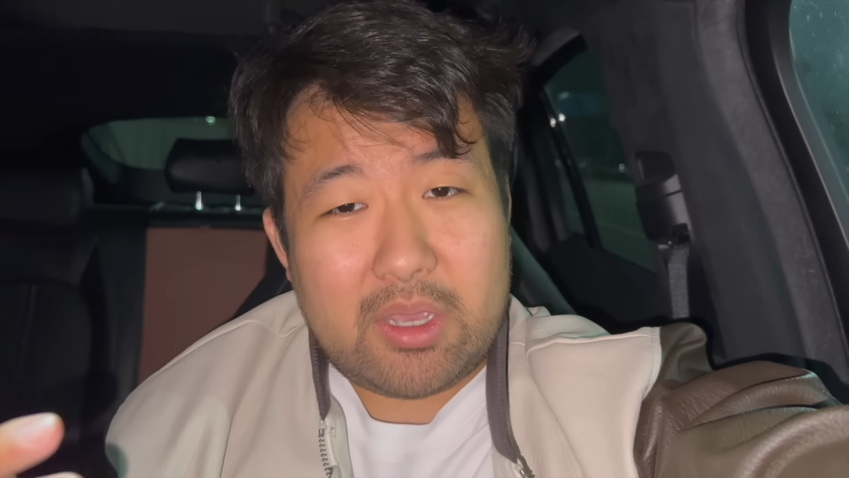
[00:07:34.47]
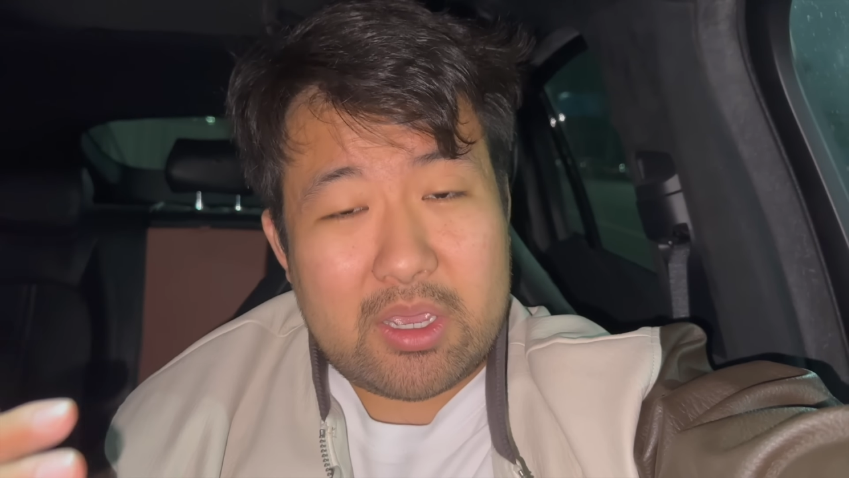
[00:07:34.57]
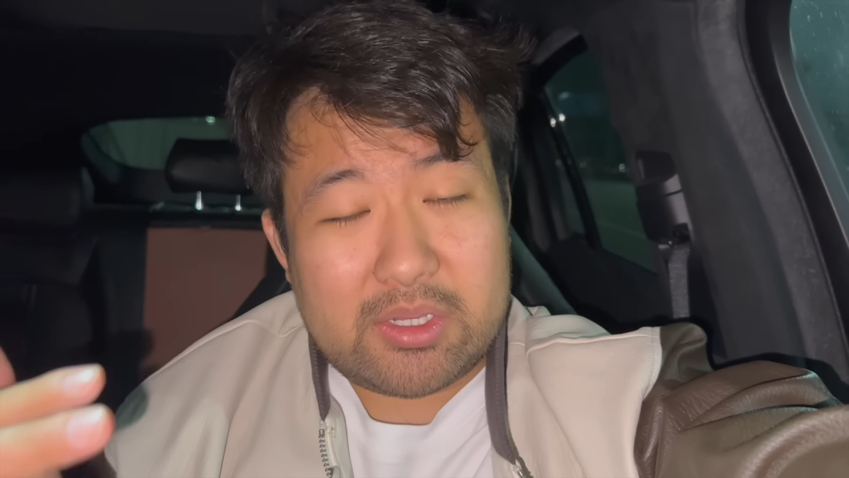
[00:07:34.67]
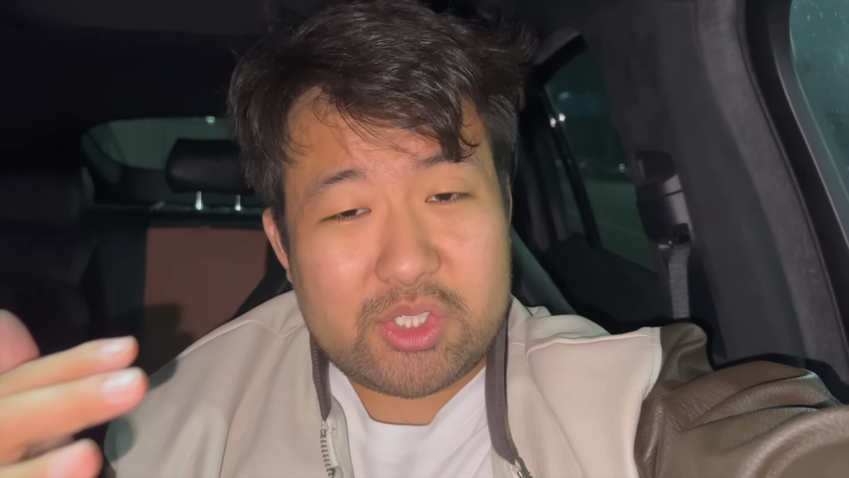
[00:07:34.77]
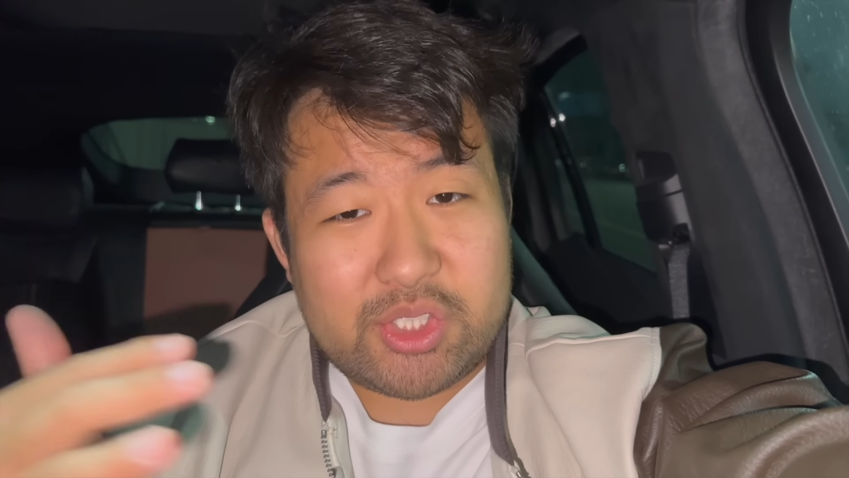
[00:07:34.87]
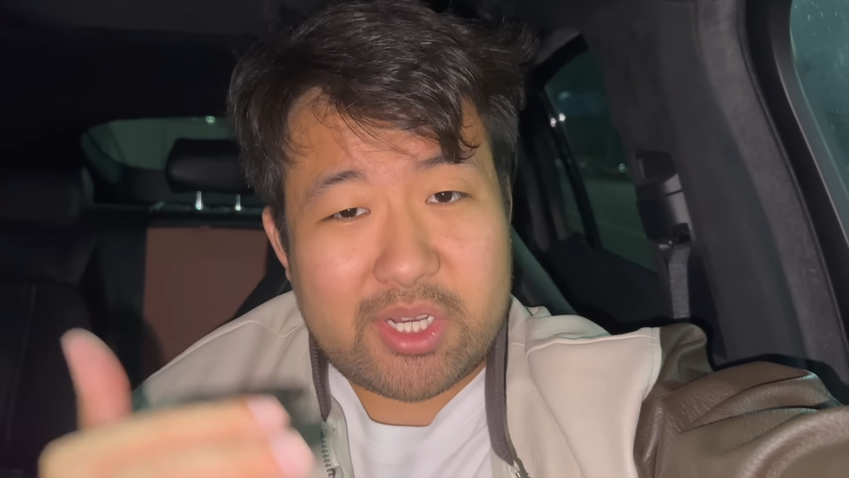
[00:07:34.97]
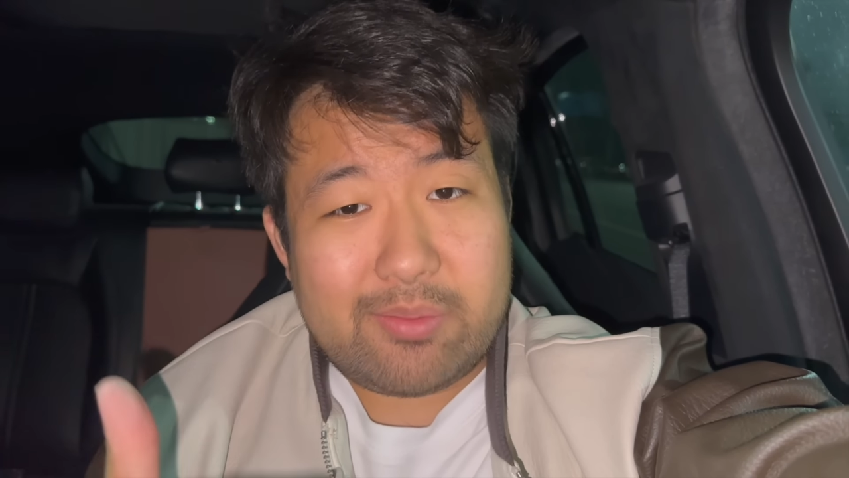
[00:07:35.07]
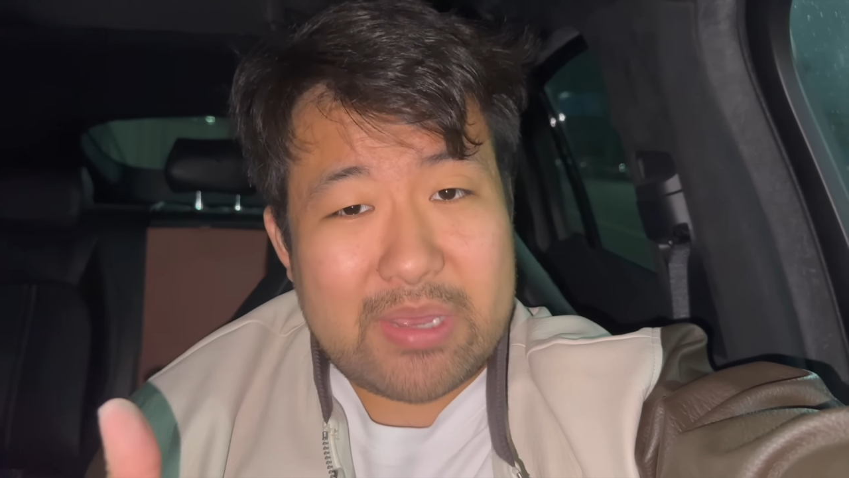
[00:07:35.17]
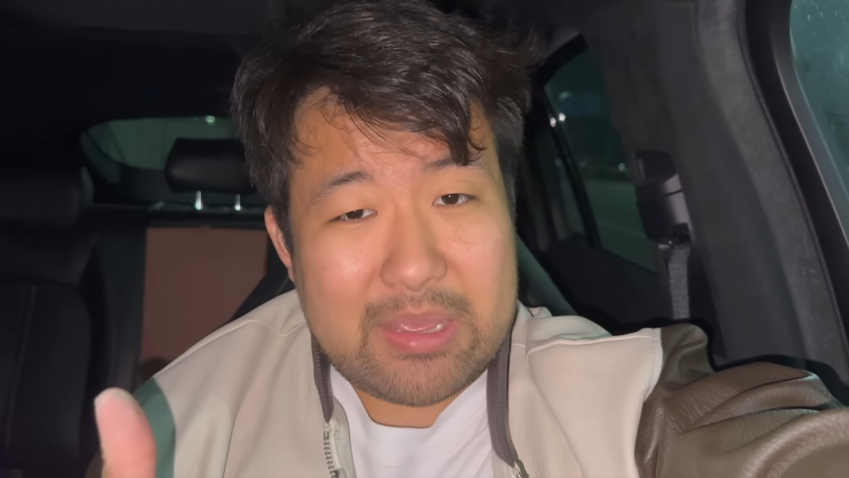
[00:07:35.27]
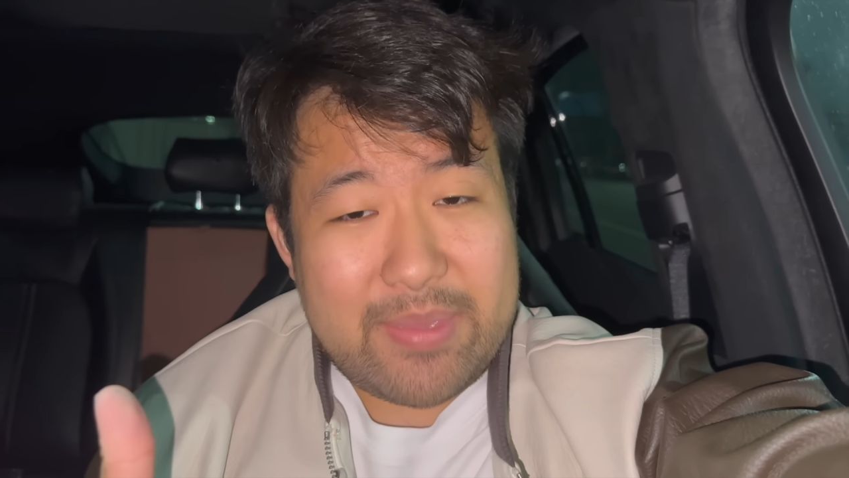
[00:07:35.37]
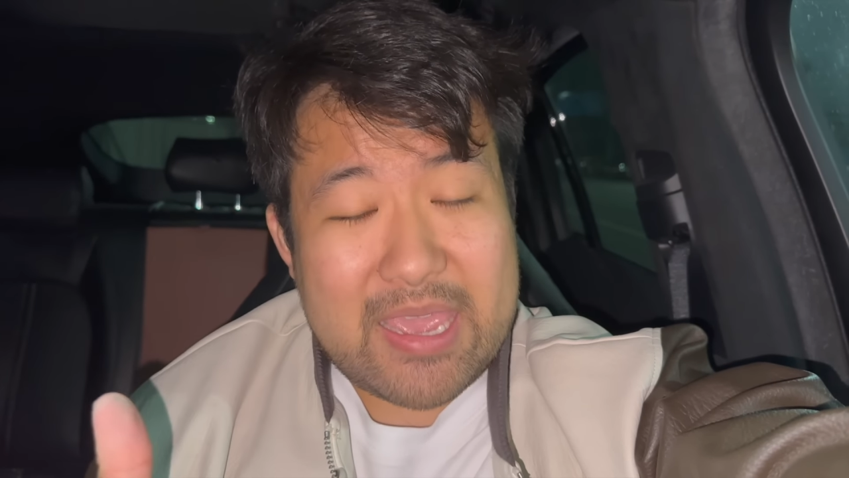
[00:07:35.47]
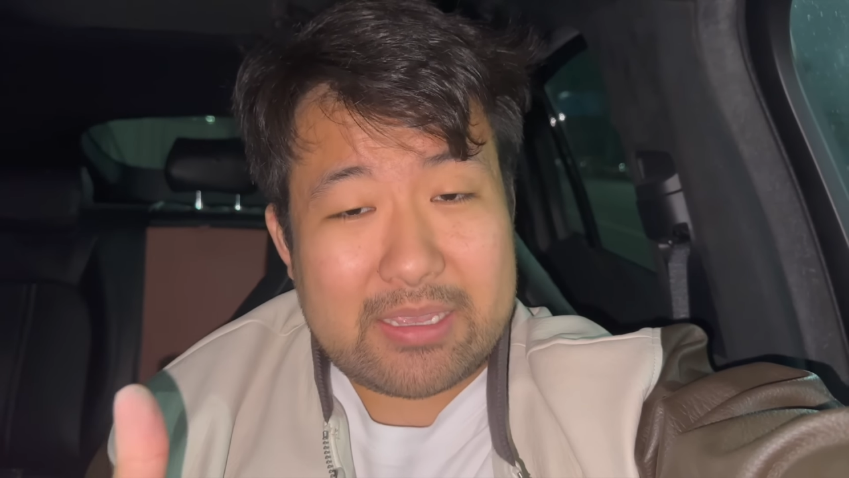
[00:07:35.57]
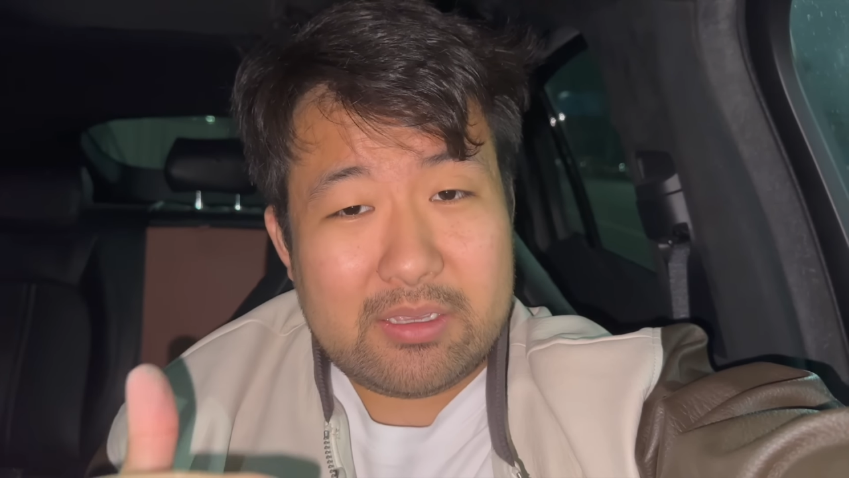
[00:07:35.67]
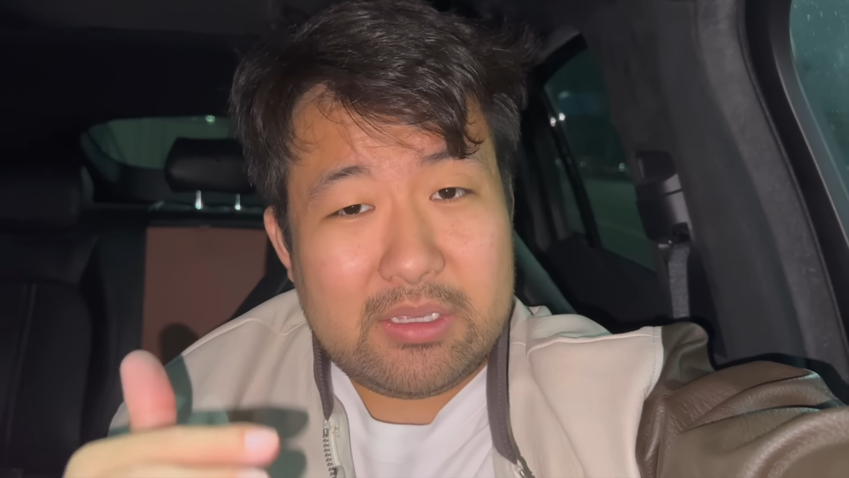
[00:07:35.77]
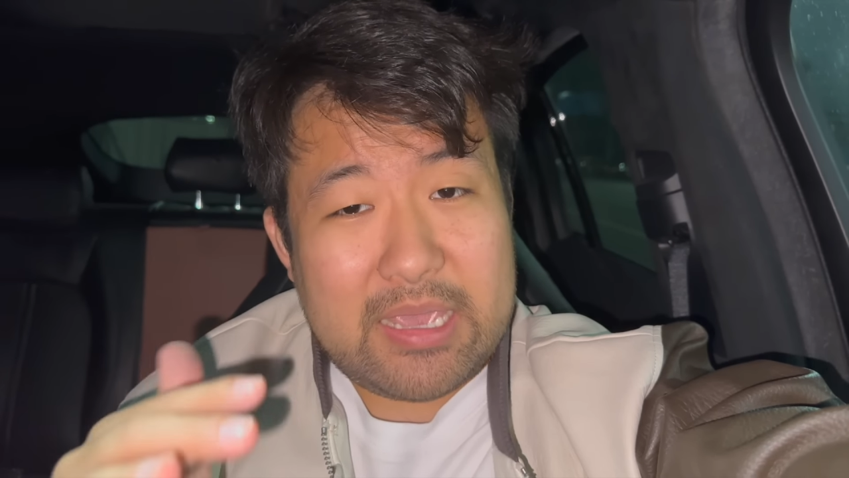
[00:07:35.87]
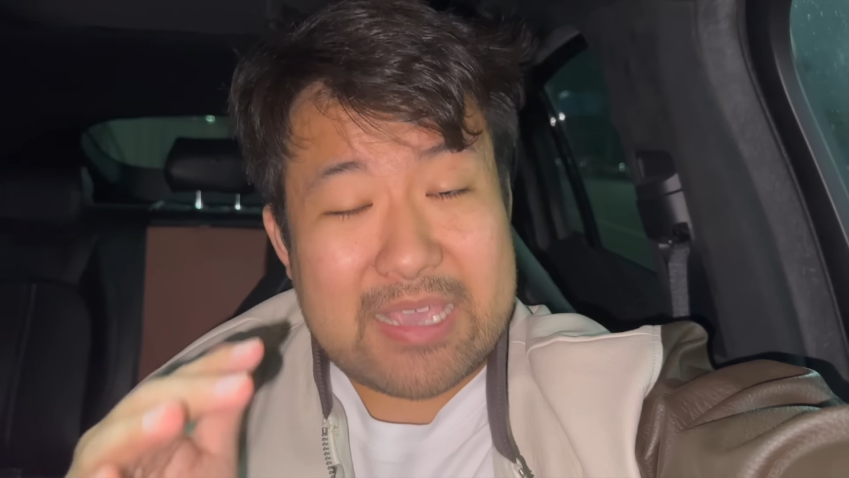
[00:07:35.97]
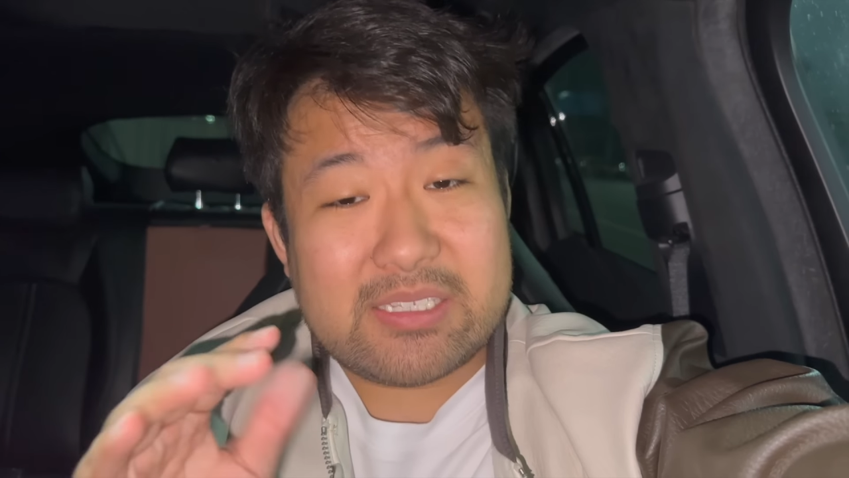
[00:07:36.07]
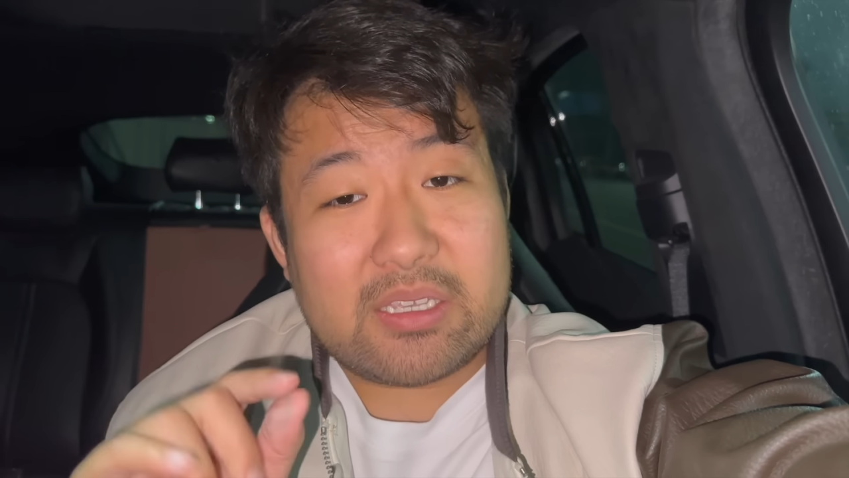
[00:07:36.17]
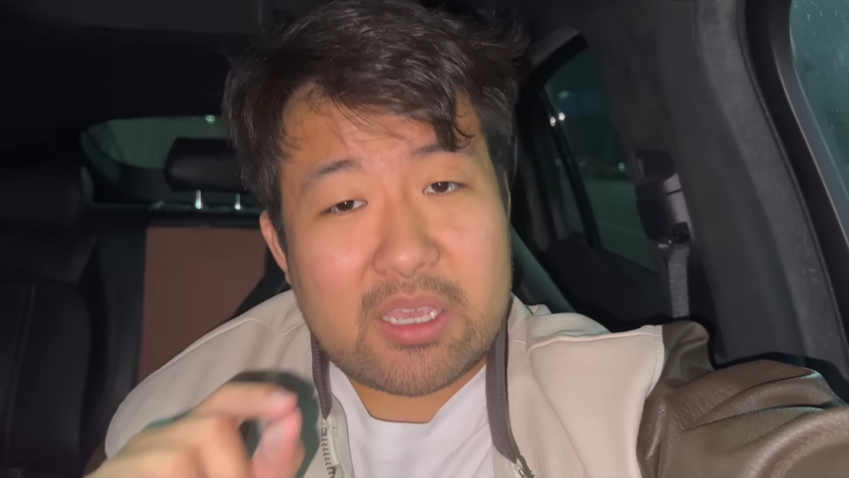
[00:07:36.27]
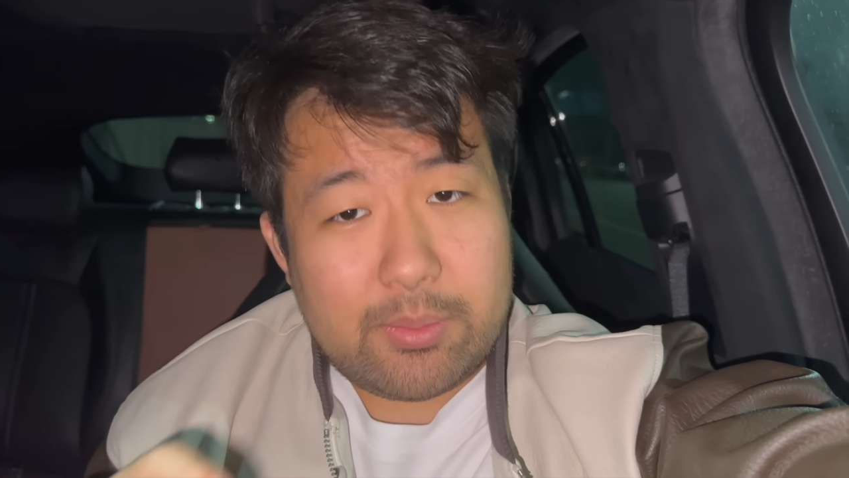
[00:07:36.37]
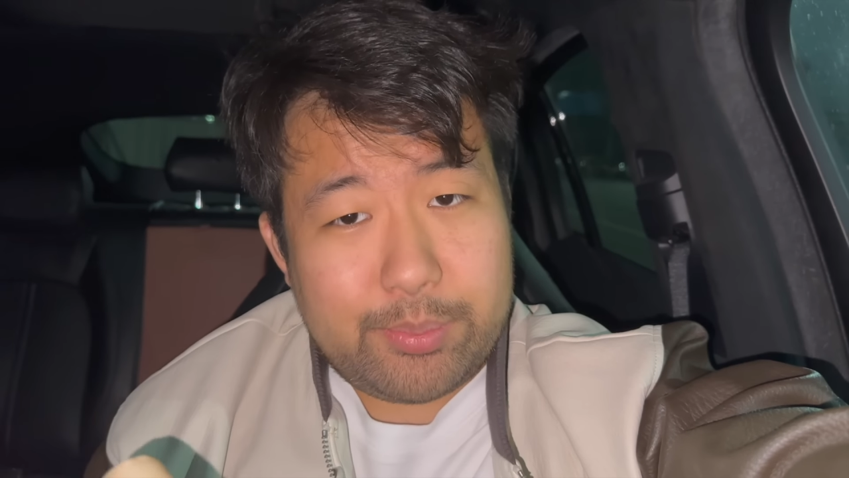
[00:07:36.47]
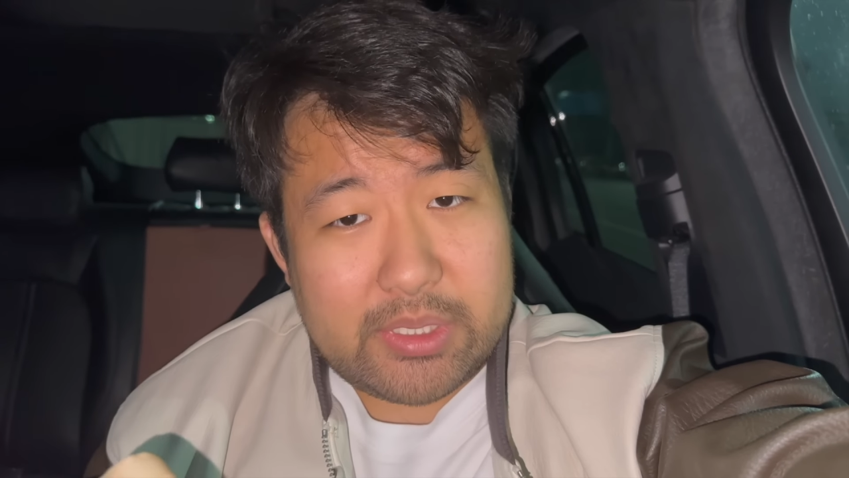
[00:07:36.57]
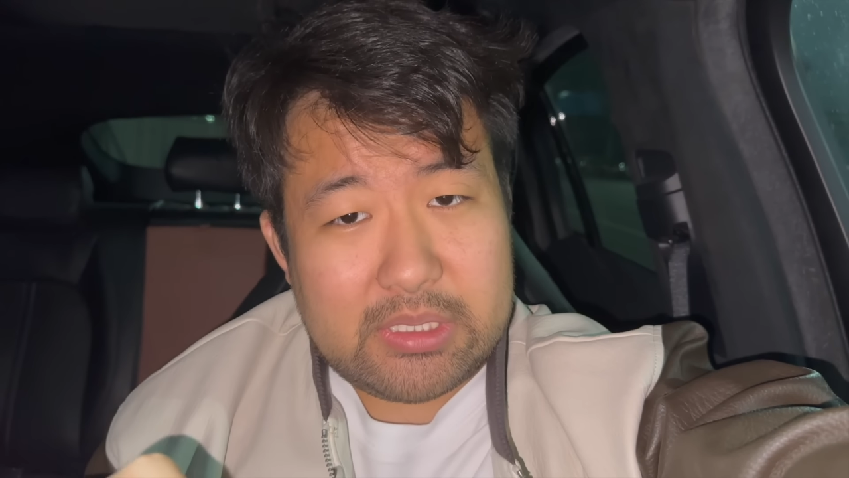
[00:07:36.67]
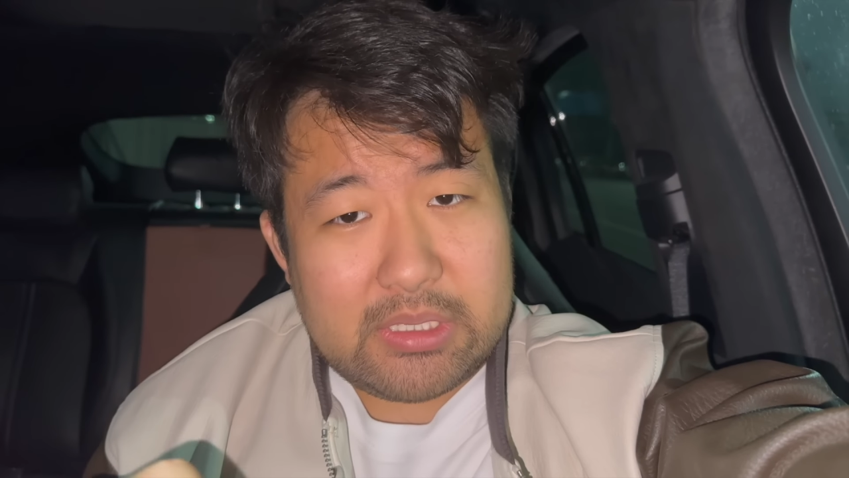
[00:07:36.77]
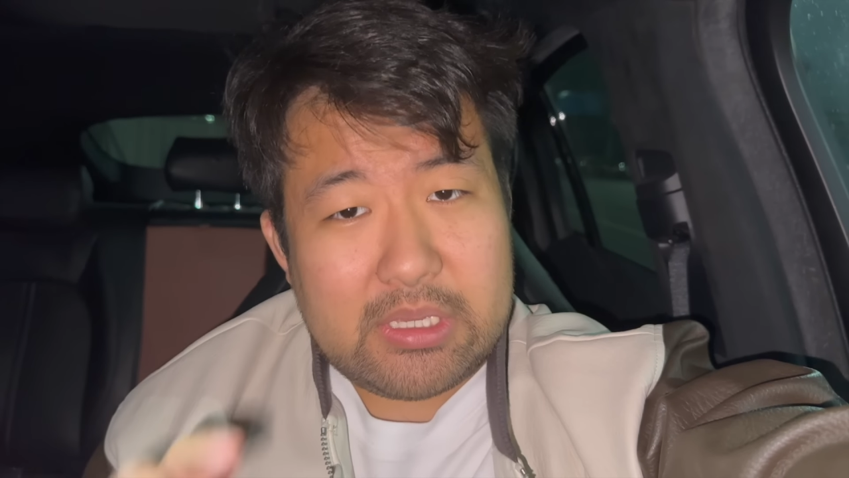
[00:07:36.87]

on share buyback as a company.